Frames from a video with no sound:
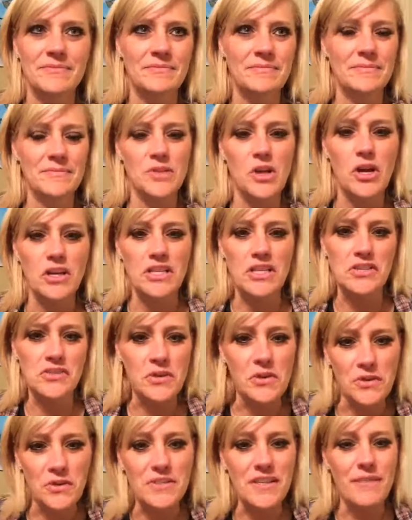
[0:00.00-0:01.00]
talked in
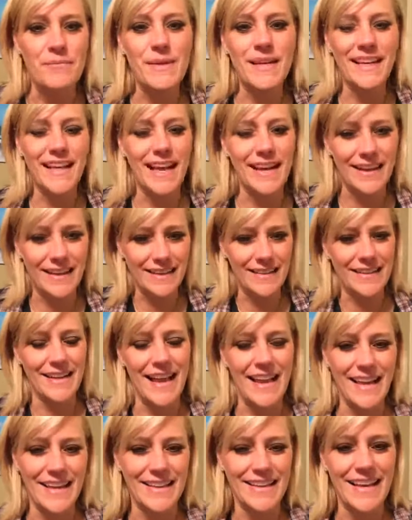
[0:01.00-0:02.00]
circles. I've been I
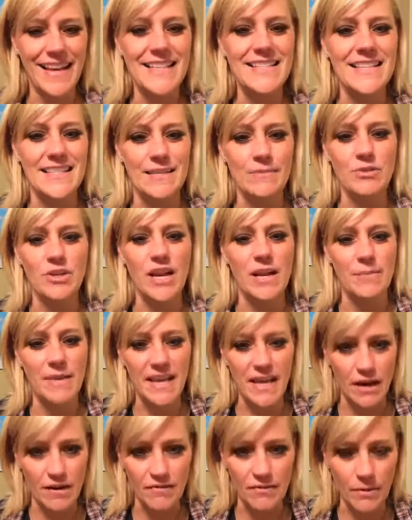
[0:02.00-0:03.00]
guess because I'm trying to be
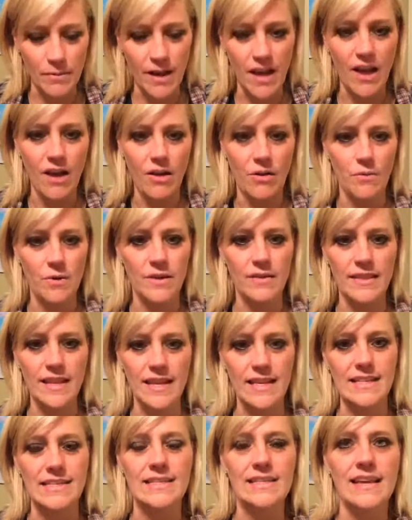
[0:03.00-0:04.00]
careful about how I word
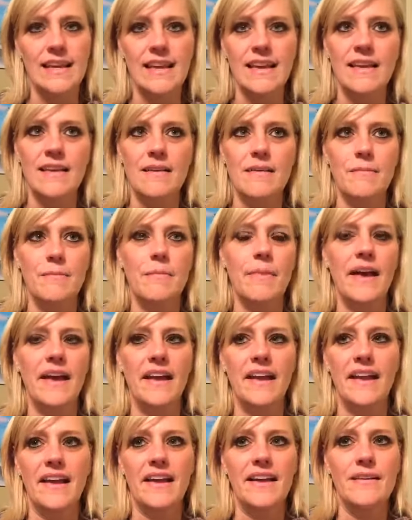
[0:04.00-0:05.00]
things. But
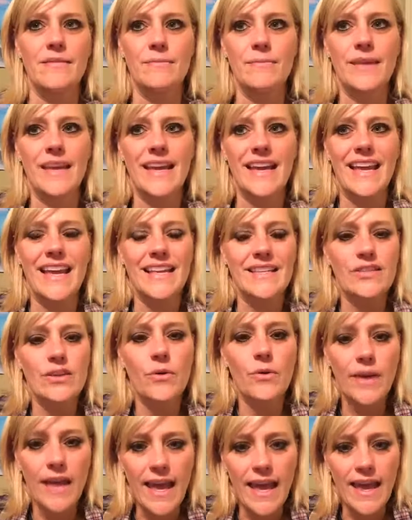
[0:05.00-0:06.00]
it's
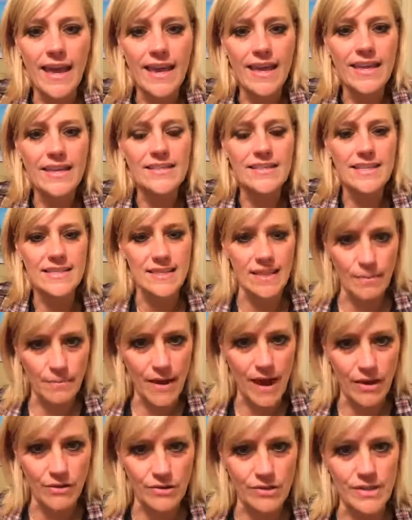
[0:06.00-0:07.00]
okay to set
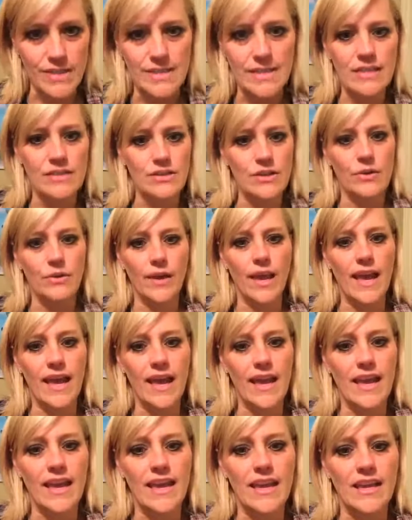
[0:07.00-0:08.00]
boundaries. It's
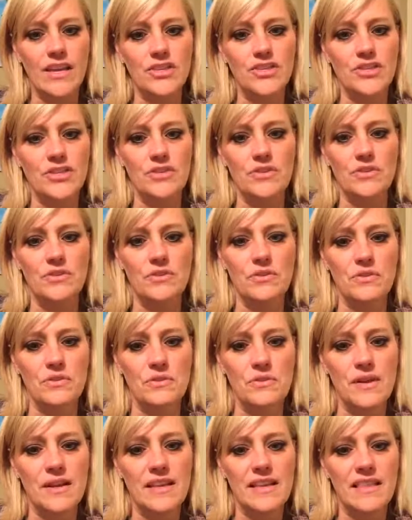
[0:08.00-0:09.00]
okay
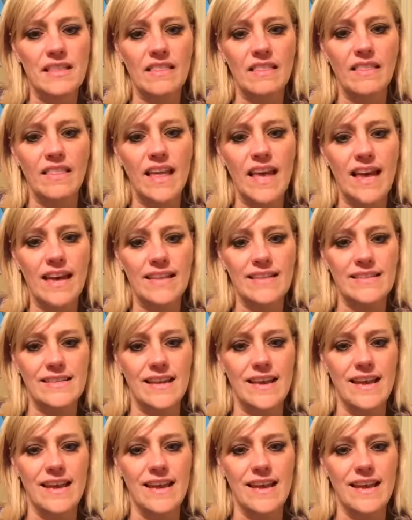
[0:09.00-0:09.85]
to let...